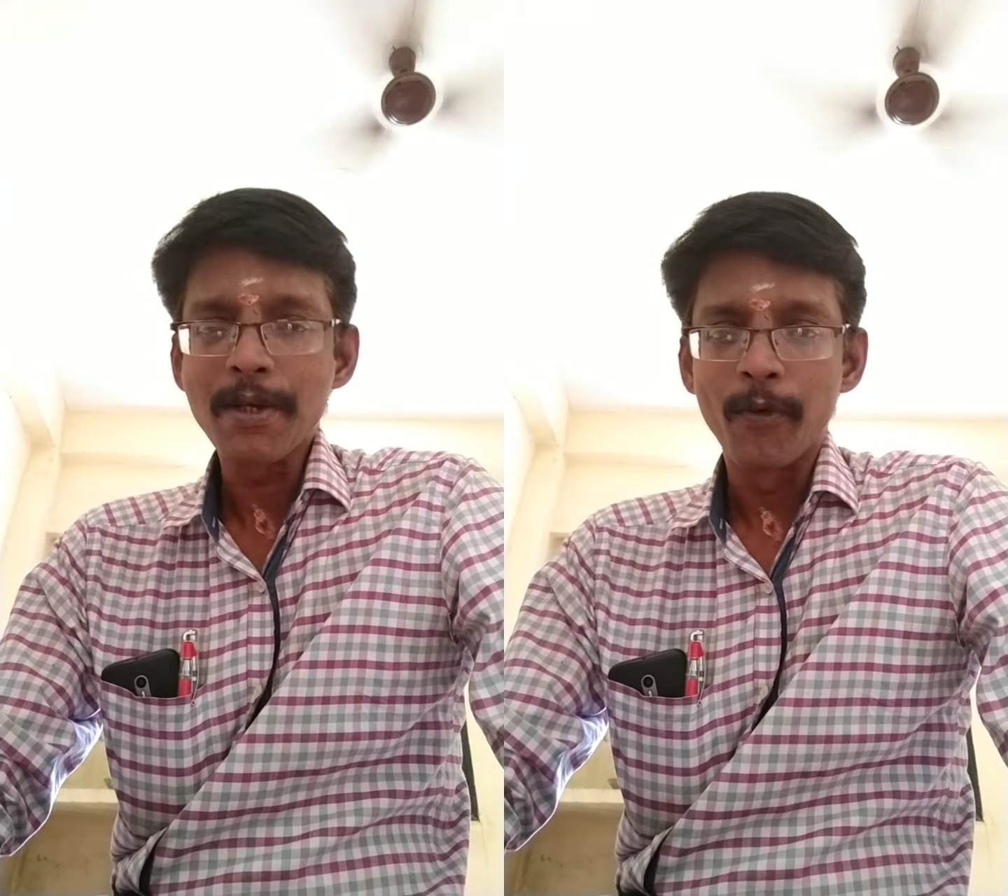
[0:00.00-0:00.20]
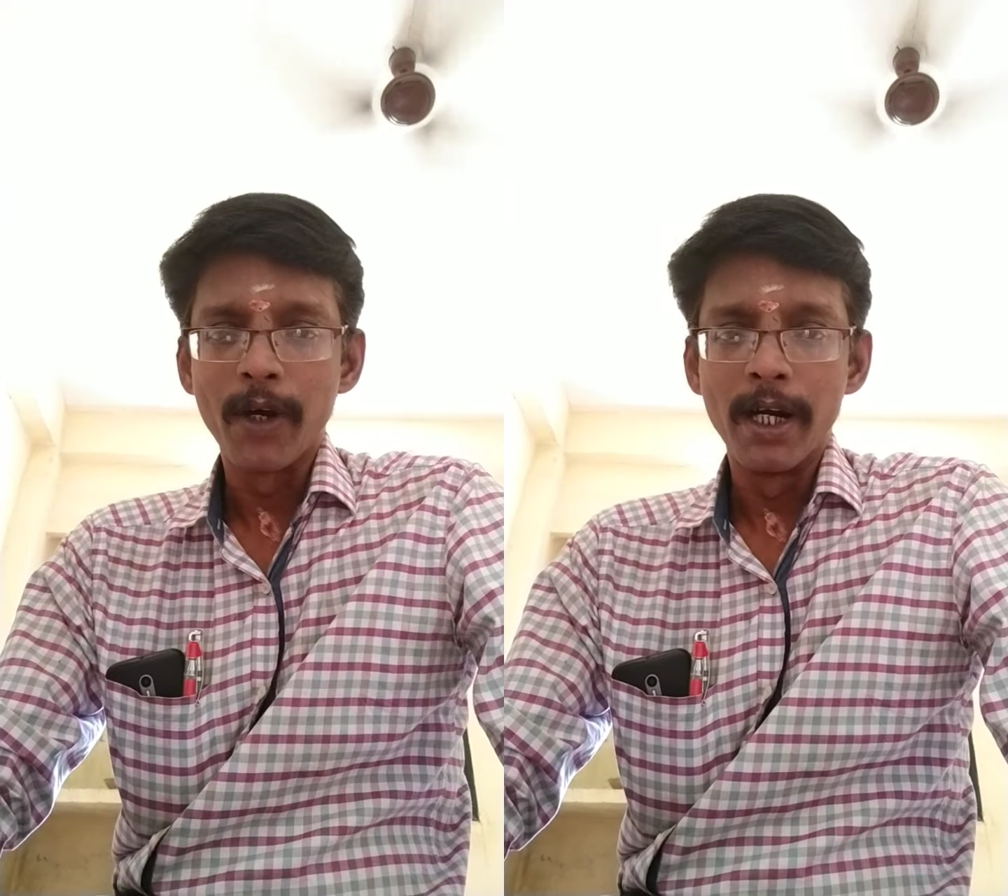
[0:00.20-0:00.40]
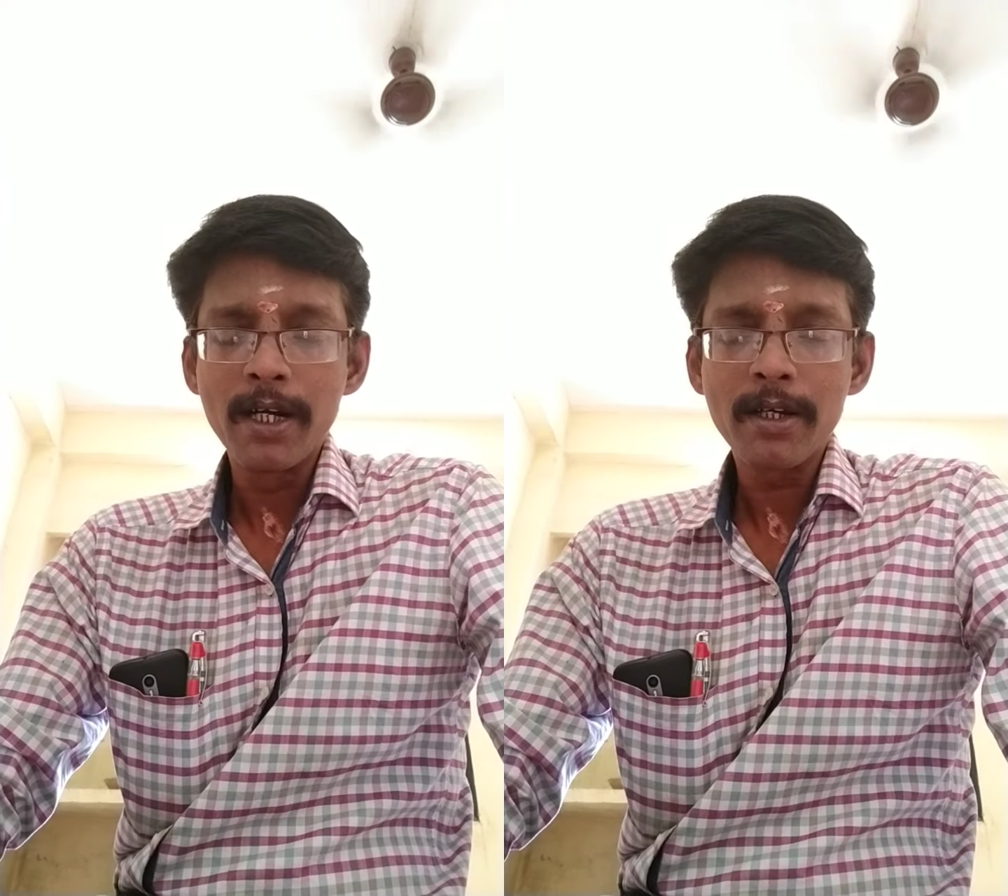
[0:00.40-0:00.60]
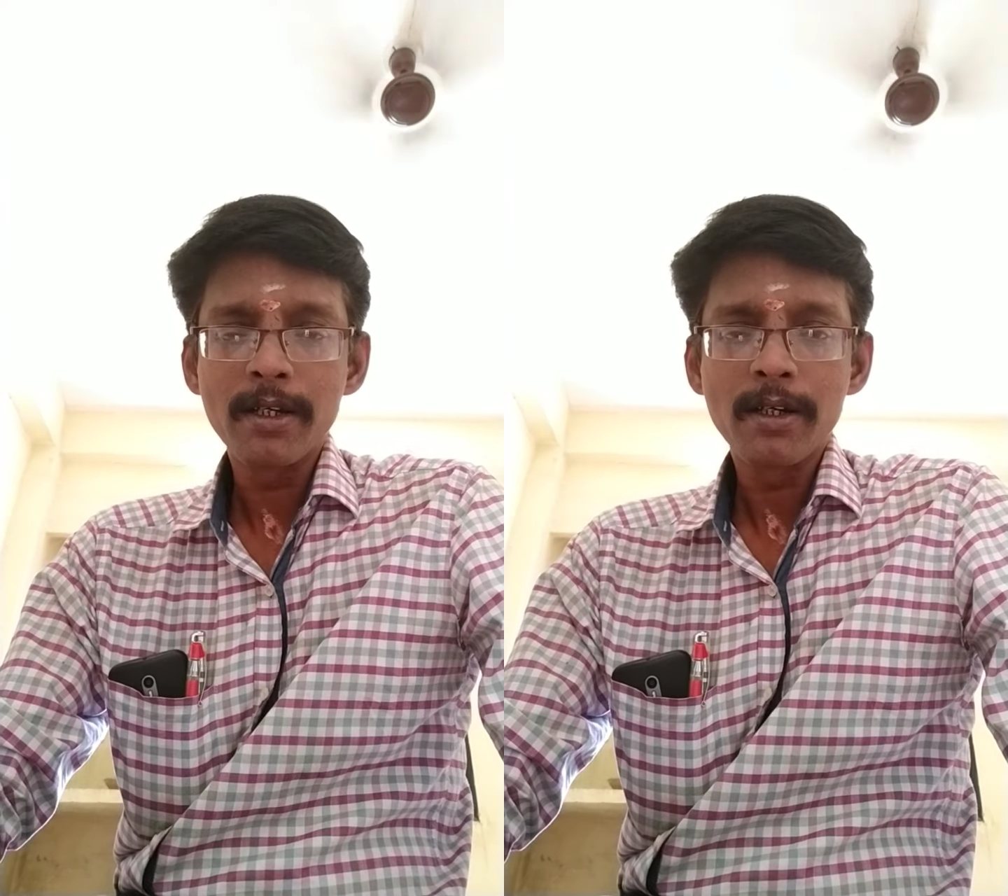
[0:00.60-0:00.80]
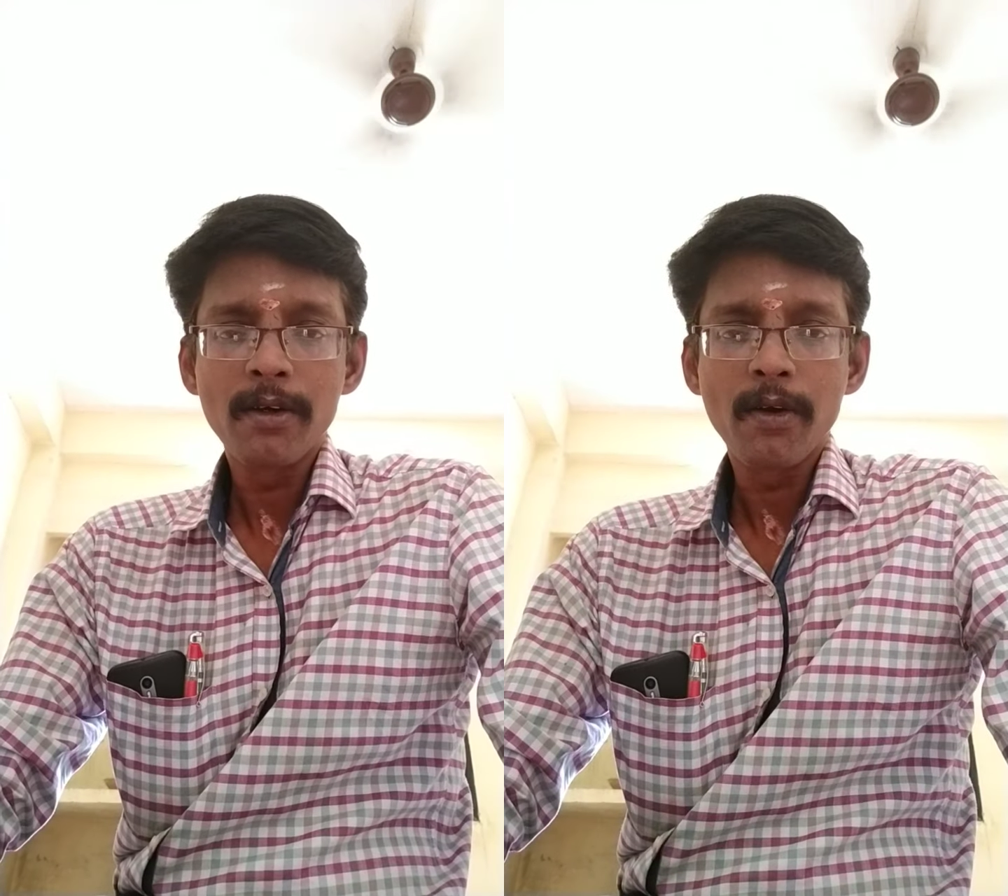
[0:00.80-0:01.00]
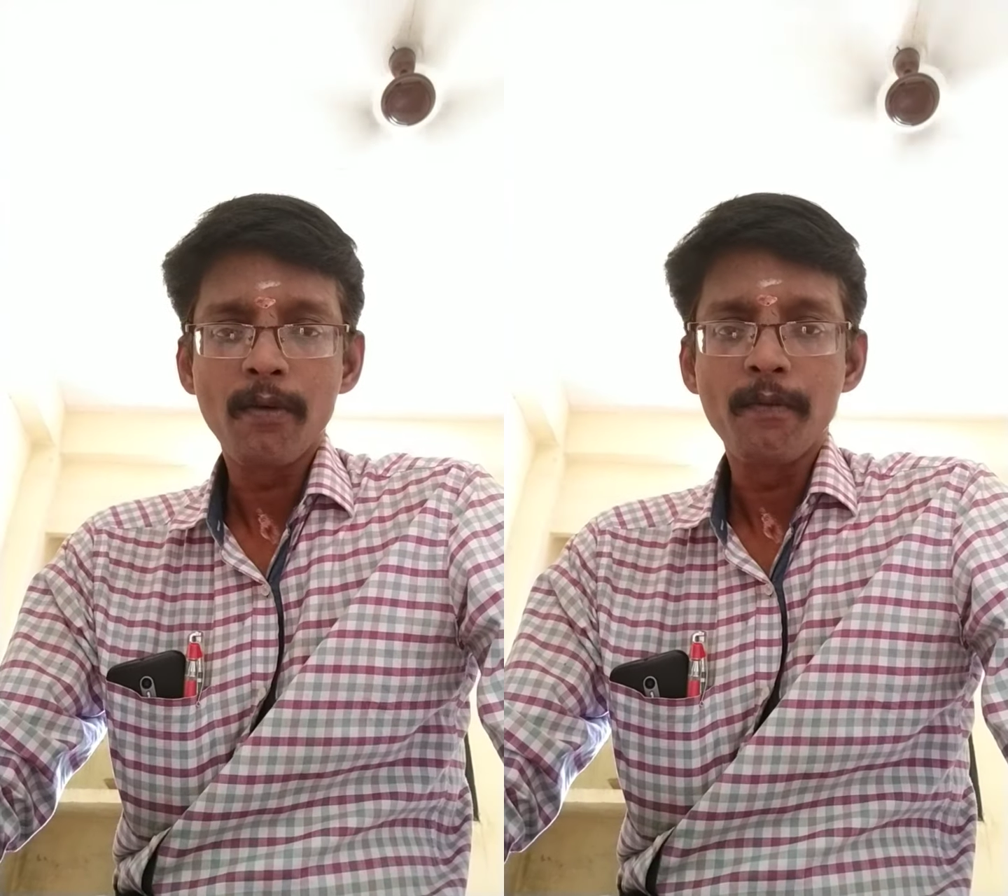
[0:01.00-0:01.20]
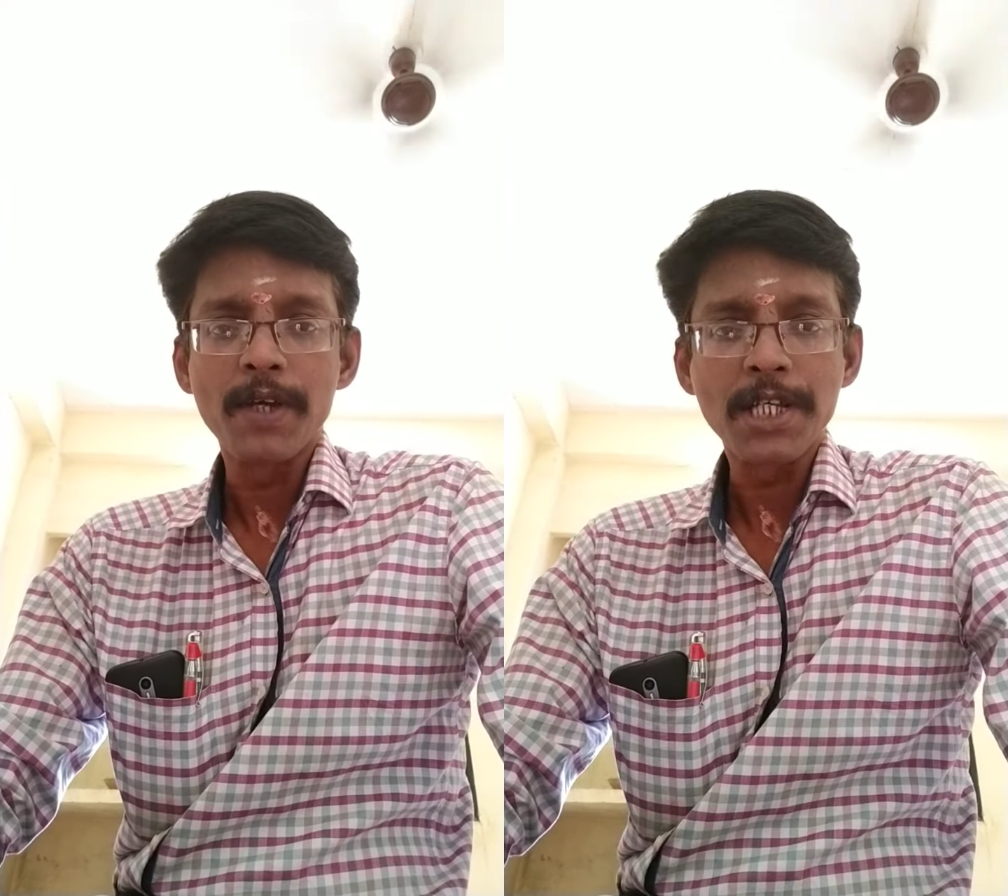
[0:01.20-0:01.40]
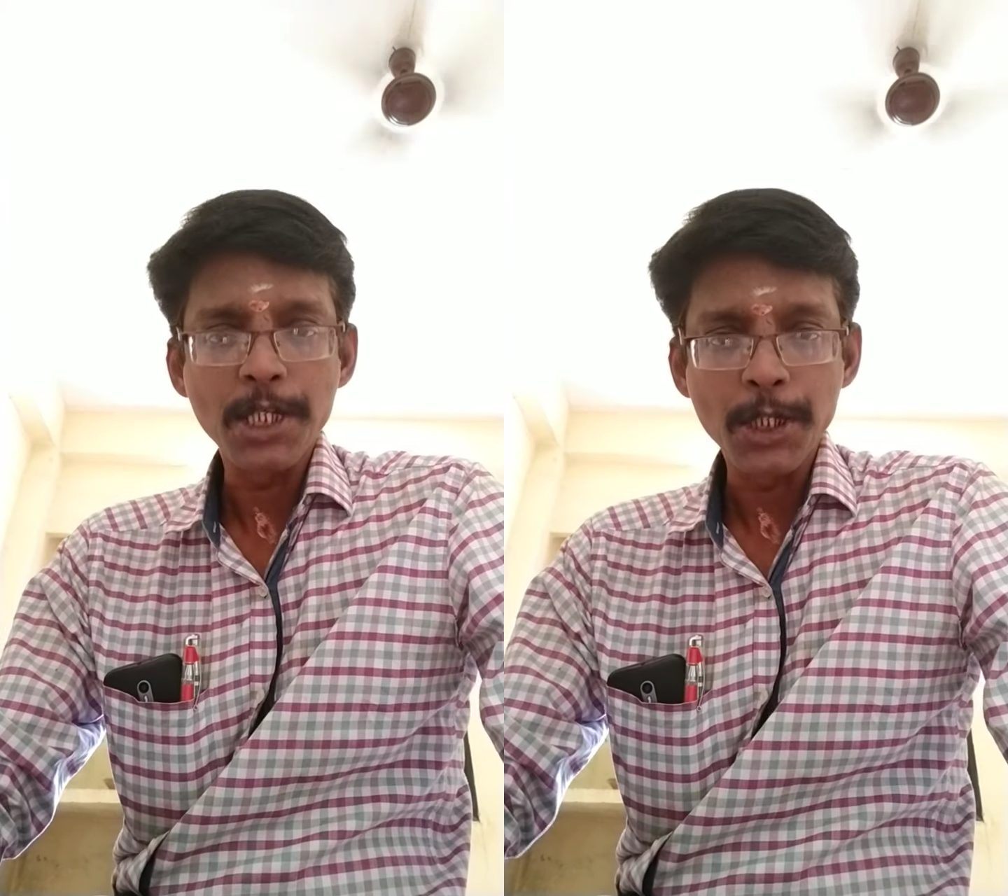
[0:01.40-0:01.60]
word
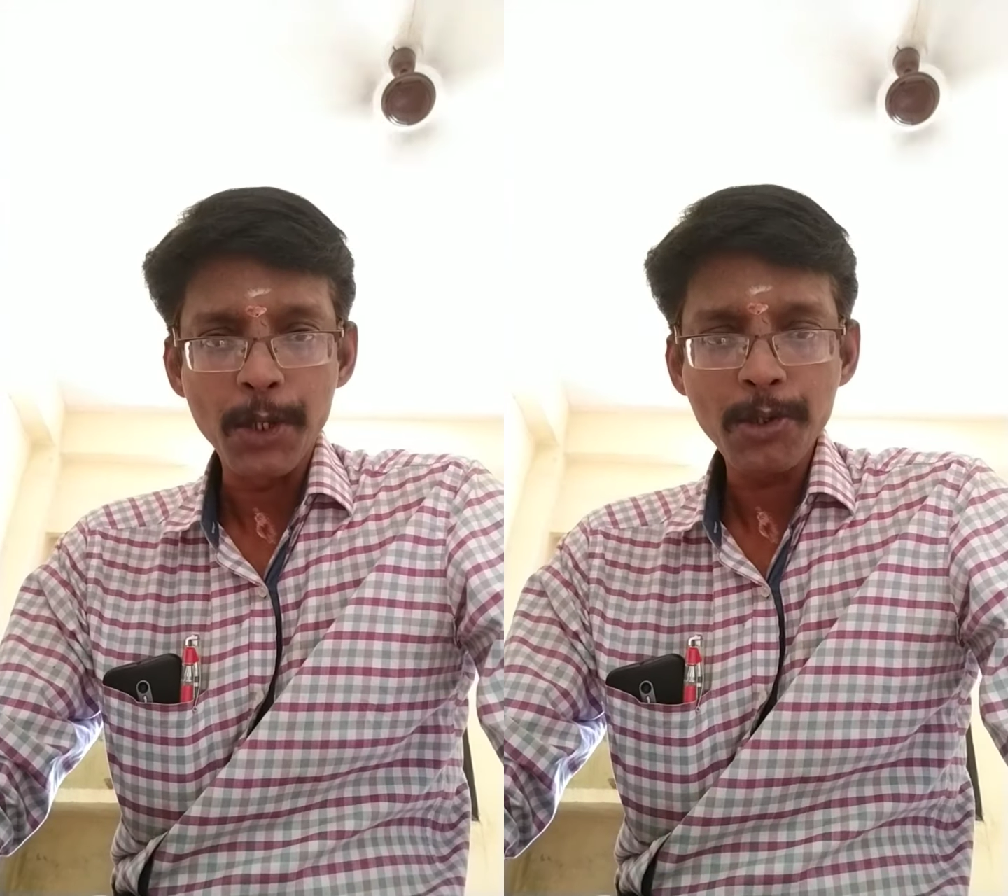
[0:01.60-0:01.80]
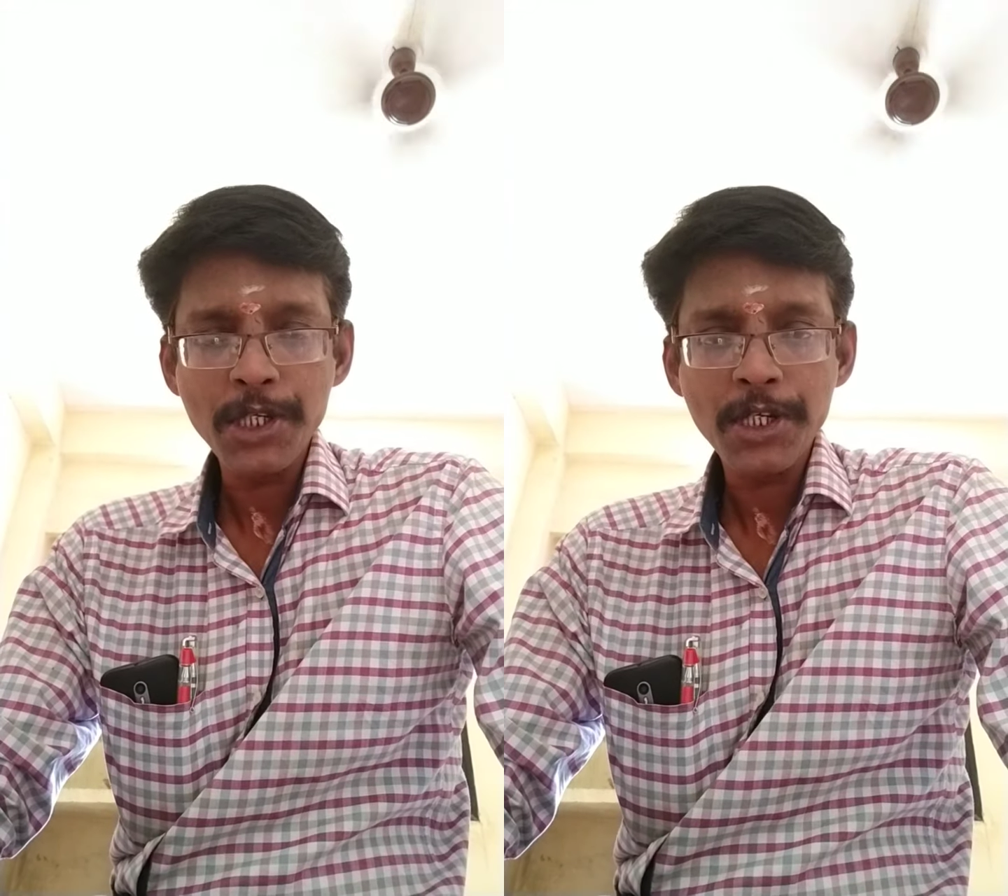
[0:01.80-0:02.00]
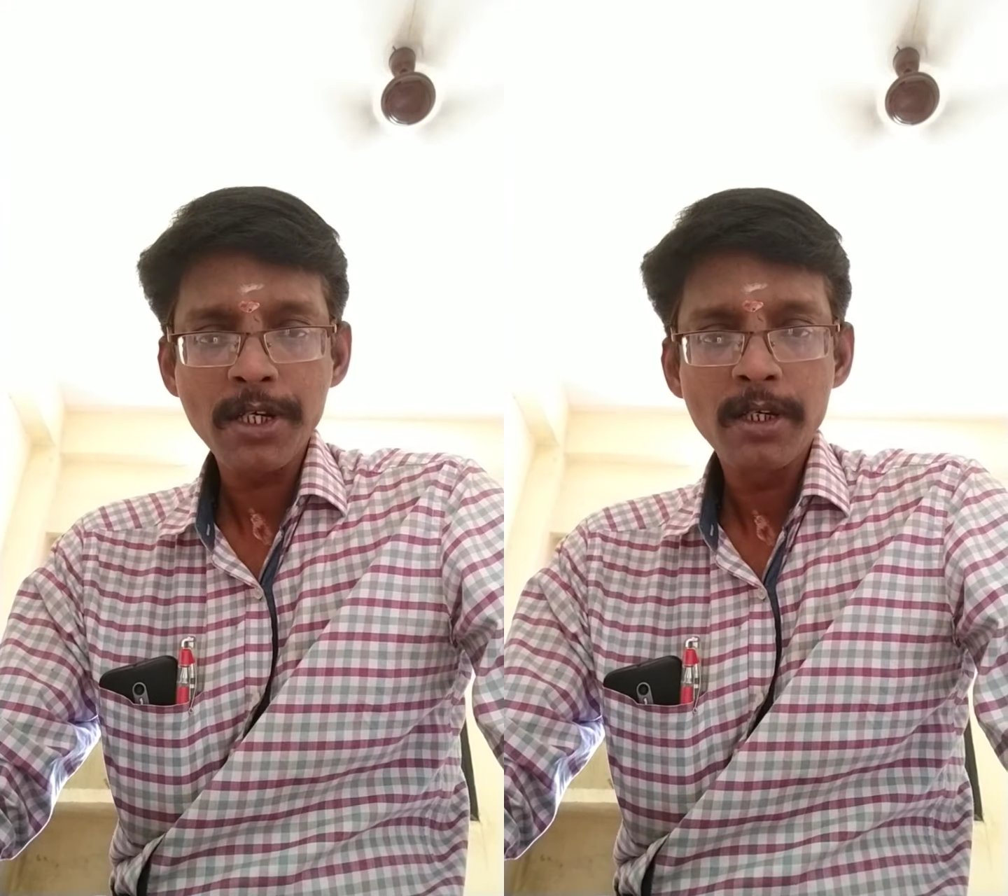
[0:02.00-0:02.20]
which is used